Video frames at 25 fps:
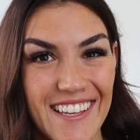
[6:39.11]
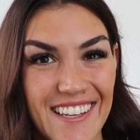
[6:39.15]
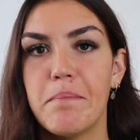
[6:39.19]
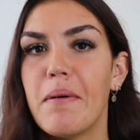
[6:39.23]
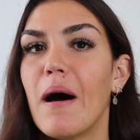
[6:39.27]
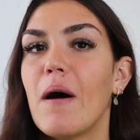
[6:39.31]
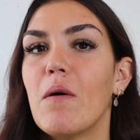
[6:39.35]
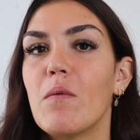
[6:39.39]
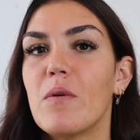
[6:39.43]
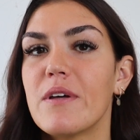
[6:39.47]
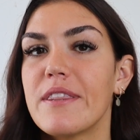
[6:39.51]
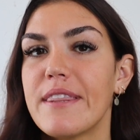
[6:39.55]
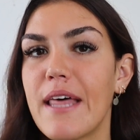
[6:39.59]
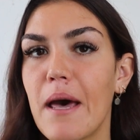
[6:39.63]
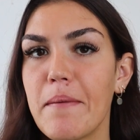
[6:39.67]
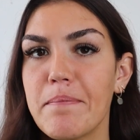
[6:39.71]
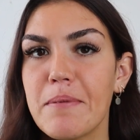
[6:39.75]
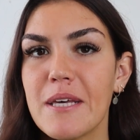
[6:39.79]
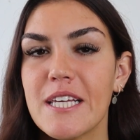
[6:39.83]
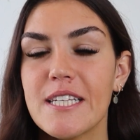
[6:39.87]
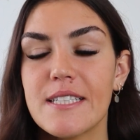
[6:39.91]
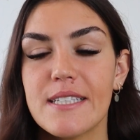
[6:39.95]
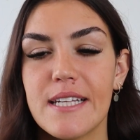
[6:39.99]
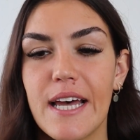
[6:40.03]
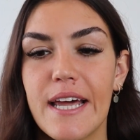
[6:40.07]
But with that
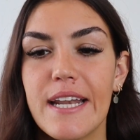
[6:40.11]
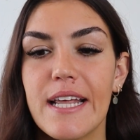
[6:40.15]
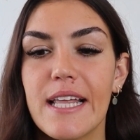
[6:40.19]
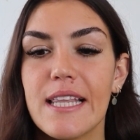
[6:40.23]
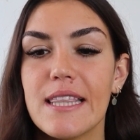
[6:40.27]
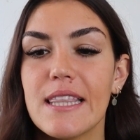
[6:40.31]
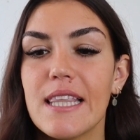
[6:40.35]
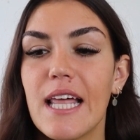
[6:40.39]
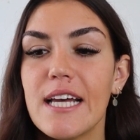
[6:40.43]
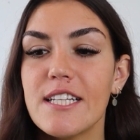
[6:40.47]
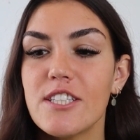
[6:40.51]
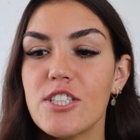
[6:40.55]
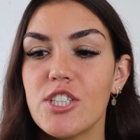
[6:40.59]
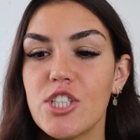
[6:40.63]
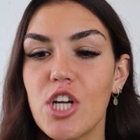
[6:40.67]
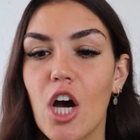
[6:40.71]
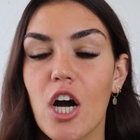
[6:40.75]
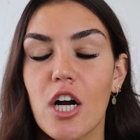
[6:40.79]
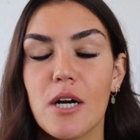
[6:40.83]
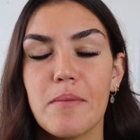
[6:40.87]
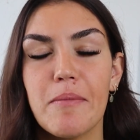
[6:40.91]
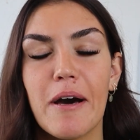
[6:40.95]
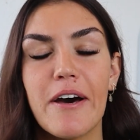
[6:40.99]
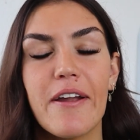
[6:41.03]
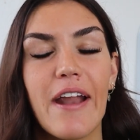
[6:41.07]
being said, let's
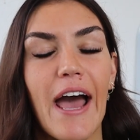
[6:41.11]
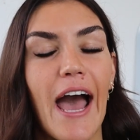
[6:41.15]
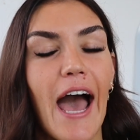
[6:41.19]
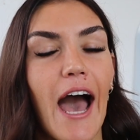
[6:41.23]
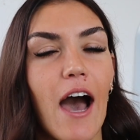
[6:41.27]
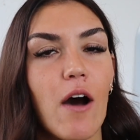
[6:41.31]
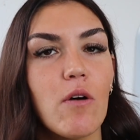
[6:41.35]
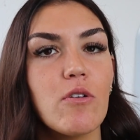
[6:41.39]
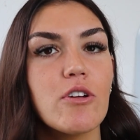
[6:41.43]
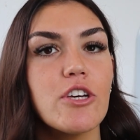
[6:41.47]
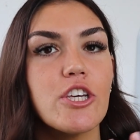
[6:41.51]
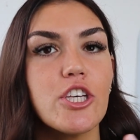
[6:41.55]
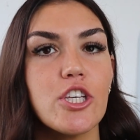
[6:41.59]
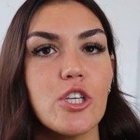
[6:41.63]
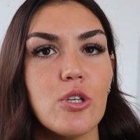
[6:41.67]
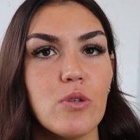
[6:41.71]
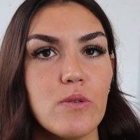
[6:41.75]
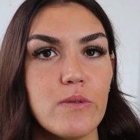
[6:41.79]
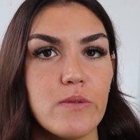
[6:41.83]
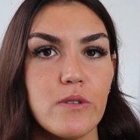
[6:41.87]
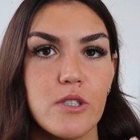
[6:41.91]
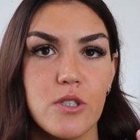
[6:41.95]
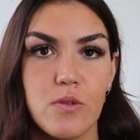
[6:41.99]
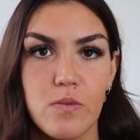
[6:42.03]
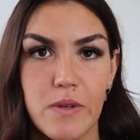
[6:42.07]
talk about how to
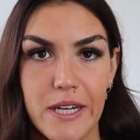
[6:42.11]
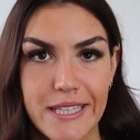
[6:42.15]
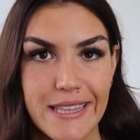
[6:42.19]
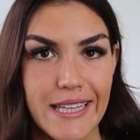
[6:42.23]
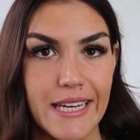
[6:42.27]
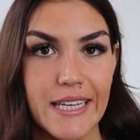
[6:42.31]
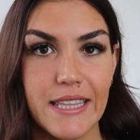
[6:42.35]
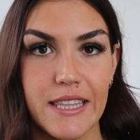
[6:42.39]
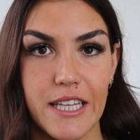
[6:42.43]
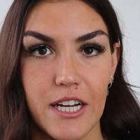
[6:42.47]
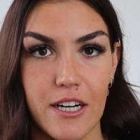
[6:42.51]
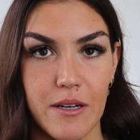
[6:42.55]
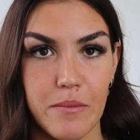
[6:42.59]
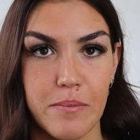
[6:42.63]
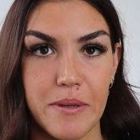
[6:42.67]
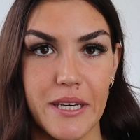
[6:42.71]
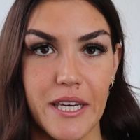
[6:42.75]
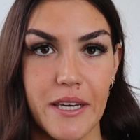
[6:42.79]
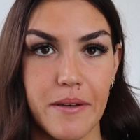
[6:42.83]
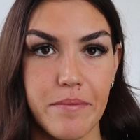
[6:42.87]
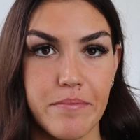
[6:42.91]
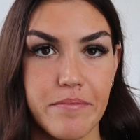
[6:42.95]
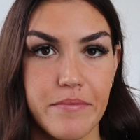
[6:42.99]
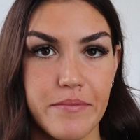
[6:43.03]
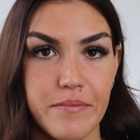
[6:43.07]
use red light
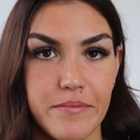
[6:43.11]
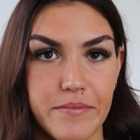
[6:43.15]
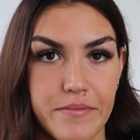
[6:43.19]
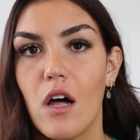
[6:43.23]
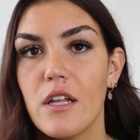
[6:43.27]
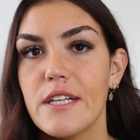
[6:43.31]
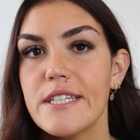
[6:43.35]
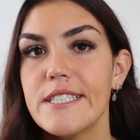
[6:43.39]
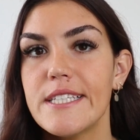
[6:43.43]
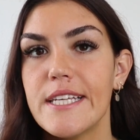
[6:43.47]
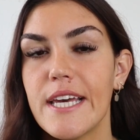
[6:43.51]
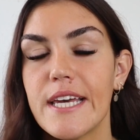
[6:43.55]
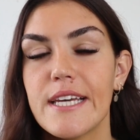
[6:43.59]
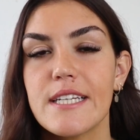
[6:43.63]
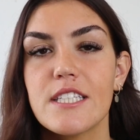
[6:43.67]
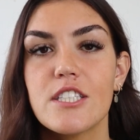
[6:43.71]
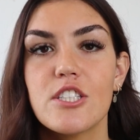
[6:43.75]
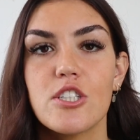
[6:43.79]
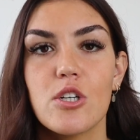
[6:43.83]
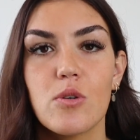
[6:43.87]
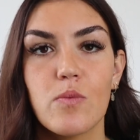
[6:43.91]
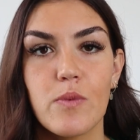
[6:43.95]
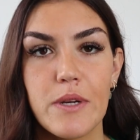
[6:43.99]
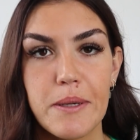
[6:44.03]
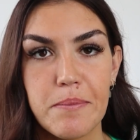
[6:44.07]
therapy. All it takes
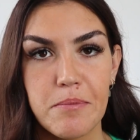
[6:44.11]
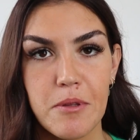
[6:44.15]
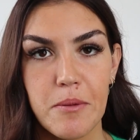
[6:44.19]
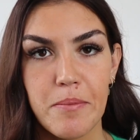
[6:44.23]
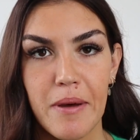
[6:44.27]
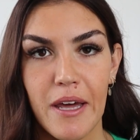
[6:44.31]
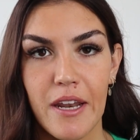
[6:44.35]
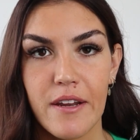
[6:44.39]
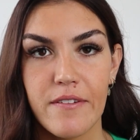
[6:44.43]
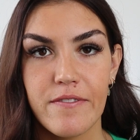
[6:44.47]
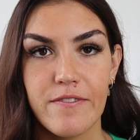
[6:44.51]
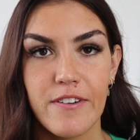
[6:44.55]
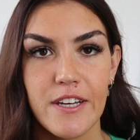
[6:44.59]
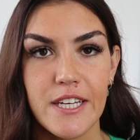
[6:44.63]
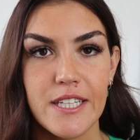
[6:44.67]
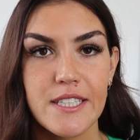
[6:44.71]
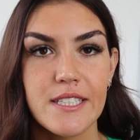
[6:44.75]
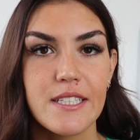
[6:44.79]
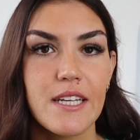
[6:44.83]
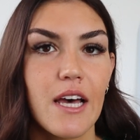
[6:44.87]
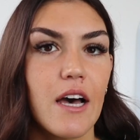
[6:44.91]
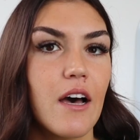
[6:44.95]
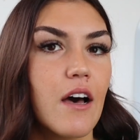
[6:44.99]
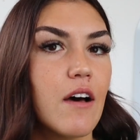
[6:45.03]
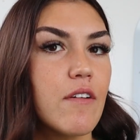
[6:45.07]
to reap the
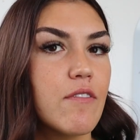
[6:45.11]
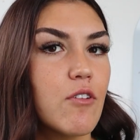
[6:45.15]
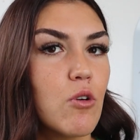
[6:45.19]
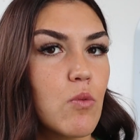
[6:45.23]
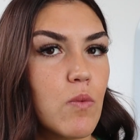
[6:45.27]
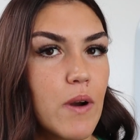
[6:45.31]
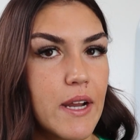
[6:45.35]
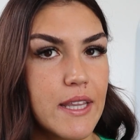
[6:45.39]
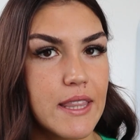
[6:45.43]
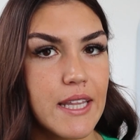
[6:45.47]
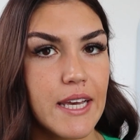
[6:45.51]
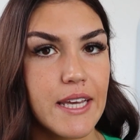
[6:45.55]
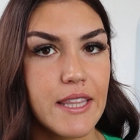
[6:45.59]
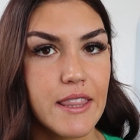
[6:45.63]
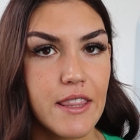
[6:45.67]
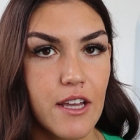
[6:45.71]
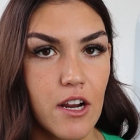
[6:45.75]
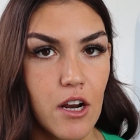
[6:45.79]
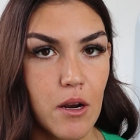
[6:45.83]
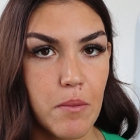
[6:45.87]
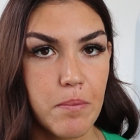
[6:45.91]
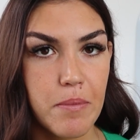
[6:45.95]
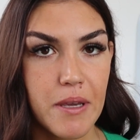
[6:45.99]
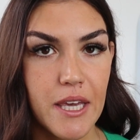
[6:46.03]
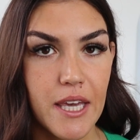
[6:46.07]
benefits of red light
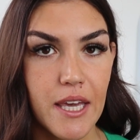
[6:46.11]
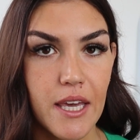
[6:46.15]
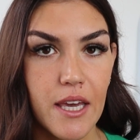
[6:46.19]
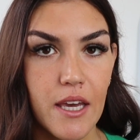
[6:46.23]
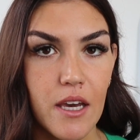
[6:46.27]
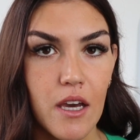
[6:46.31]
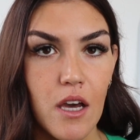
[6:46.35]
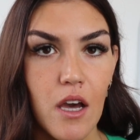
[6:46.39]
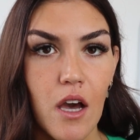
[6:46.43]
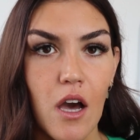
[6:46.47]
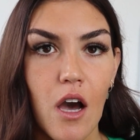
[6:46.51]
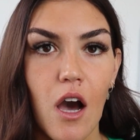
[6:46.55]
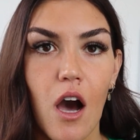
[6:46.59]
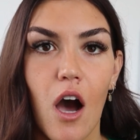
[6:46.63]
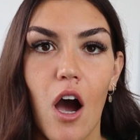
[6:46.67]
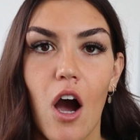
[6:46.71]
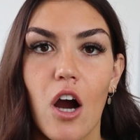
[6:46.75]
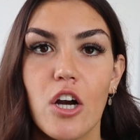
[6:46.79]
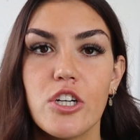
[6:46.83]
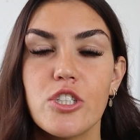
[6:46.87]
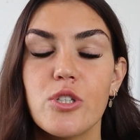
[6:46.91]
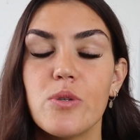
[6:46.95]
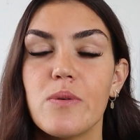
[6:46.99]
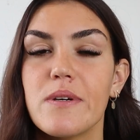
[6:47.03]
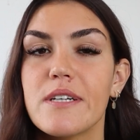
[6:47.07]
therapy
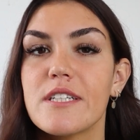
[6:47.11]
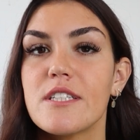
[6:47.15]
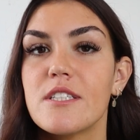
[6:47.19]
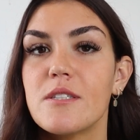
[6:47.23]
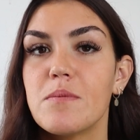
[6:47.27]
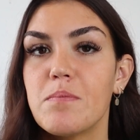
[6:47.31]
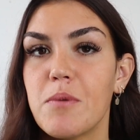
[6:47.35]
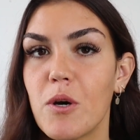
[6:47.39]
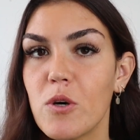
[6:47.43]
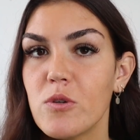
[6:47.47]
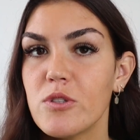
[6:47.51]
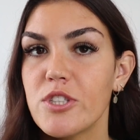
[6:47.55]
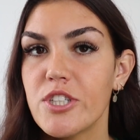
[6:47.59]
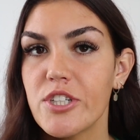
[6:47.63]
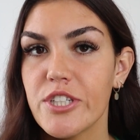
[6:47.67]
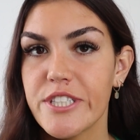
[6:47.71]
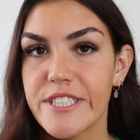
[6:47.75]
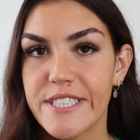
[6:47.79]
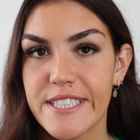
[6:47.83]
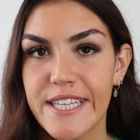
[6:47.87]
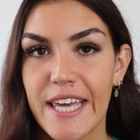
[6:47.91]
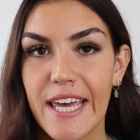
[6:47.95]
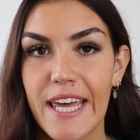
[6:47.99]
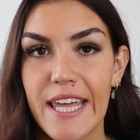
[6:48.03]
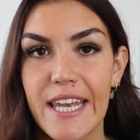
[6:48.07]
are to expose your
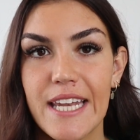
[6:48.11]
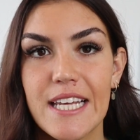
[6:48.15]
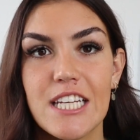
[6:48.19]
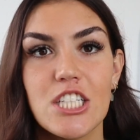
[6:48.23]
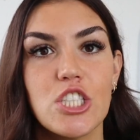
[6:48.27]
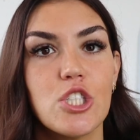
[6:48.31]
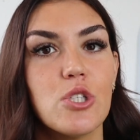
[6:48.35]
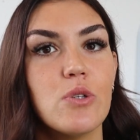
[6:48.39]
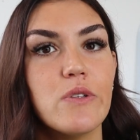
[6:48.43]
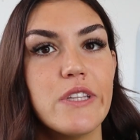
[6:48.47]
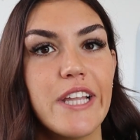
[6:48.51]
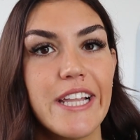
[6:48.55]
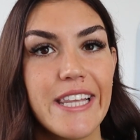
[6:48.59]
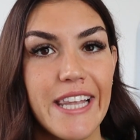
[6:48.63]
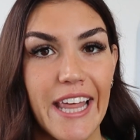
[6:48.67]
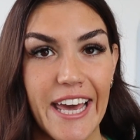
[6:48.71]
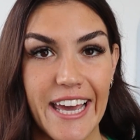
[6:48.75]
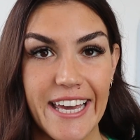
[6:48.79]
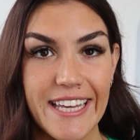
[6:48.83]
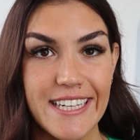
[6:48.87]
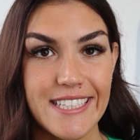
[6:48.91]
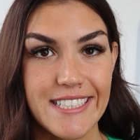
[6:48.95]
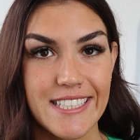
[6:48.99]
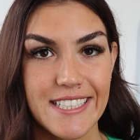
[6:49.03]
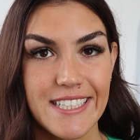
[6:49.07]
skin to the
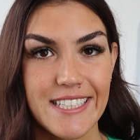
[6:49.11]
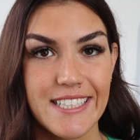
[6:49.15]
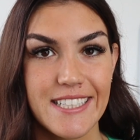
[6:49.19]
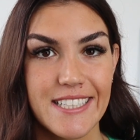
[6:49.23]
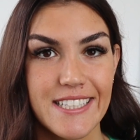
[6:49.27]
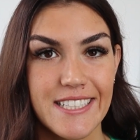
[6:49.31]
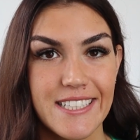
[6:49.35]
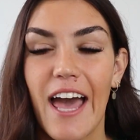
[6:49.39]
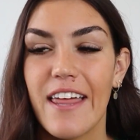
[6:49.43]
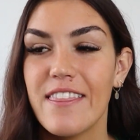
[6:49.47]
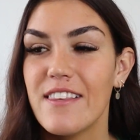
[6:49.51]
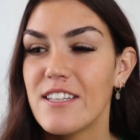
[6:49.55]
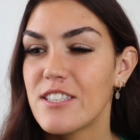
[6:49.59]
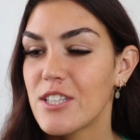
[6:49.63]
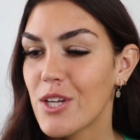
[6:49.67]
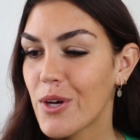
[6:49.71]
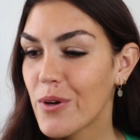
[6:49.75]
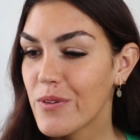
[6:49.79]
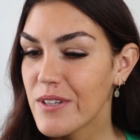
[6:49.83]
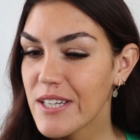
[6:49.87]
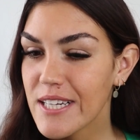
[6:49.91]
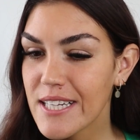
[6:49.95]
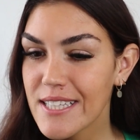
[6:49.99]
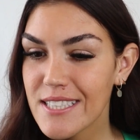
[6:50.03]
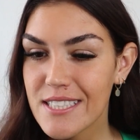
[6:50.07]
light. And this
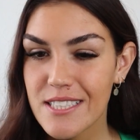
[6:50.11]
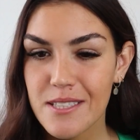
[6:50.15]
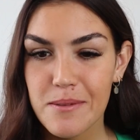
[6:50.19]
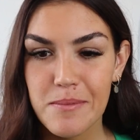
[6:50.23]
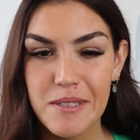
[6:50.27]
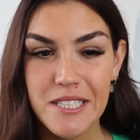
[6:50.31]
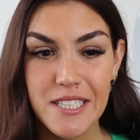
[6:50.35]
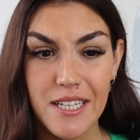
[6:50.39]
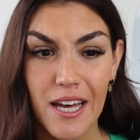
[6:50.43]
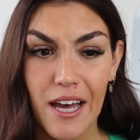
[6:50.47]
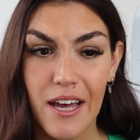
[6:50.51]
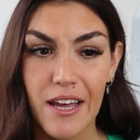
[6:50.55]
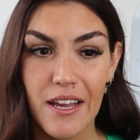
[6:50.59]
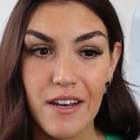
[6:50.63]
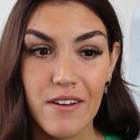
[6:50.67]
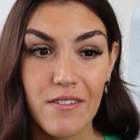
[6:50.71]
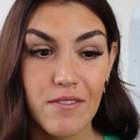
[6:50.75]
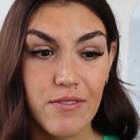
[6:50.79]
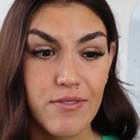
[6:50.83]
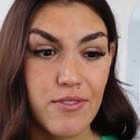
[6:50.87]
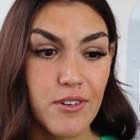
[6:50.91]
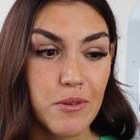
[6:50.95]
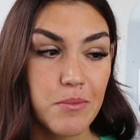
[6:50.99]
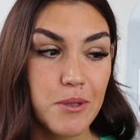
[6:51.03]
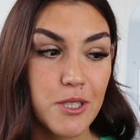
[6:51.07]
only needs to be done
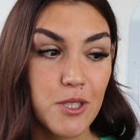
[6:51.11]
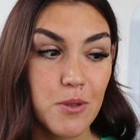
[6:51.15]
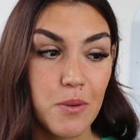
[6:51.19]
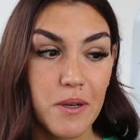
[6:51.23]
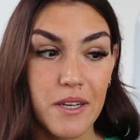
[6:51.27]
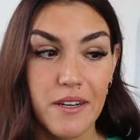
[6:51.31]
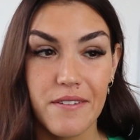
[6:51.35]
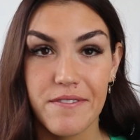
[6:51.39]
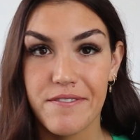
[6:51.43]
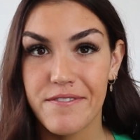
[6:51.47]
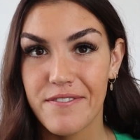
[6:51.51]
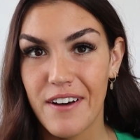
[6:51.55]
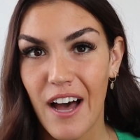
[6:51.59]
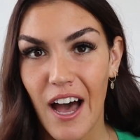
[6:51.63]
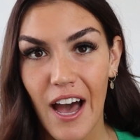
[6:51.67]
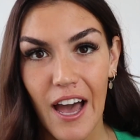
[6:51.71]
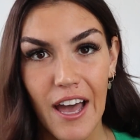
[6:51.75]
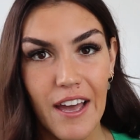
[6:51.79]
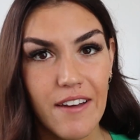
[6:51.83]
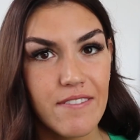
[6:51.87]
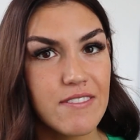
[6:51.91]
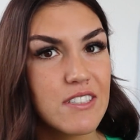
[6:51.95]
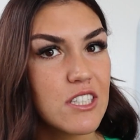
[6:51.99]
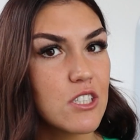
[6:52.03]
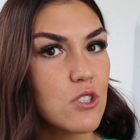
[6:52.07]
for between
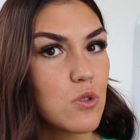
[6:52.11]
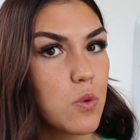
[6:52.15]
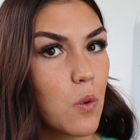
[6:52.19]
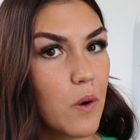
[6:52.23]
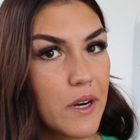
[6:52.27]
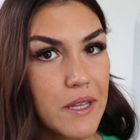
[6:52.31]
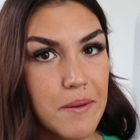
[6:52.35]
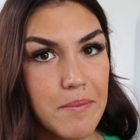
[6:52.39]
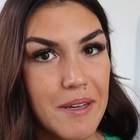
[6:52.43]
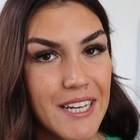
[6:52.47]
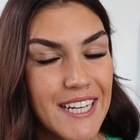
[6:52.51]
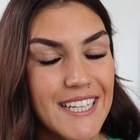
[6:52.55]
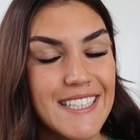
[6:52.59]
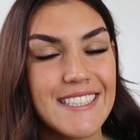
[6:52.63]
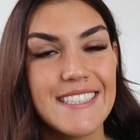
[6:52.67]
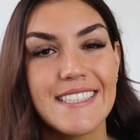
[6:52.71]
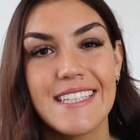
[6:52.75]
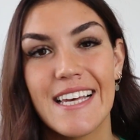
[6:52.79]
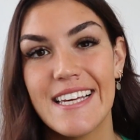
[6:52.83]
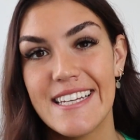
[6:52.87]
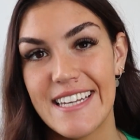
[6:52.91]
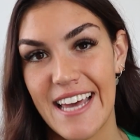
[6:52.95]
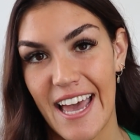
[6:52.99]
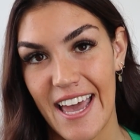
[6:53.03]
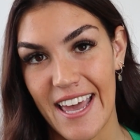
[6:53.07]
5 to 20 minutes
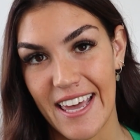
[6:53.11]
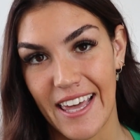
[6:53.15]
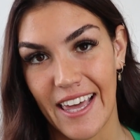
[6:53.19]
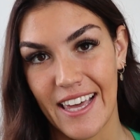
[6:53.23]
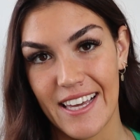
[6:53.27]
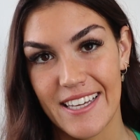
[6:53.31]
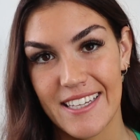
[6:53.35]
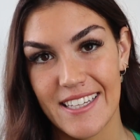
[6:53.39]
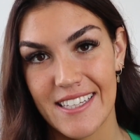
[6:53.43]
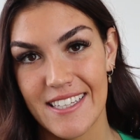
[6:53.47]
a day.